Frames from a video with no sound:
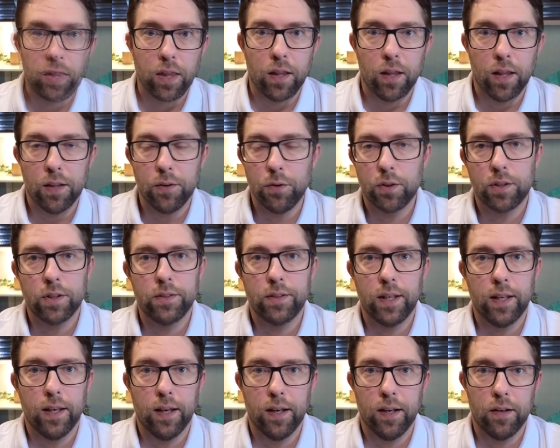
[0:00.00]
and you can
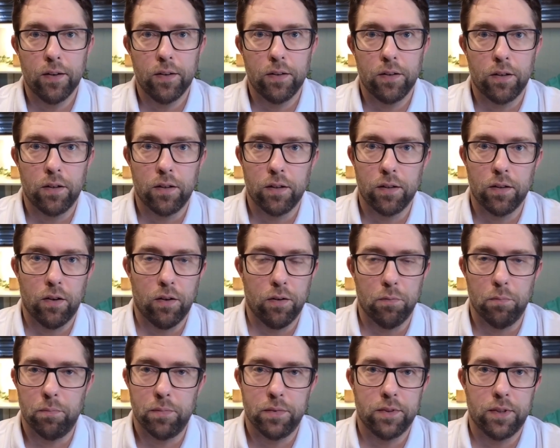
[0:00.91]
see here uh,
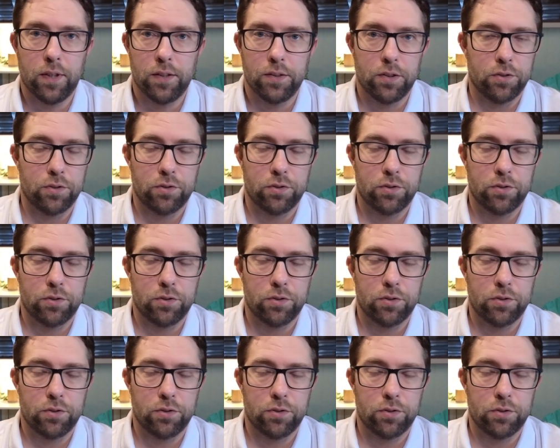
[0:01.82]
on I just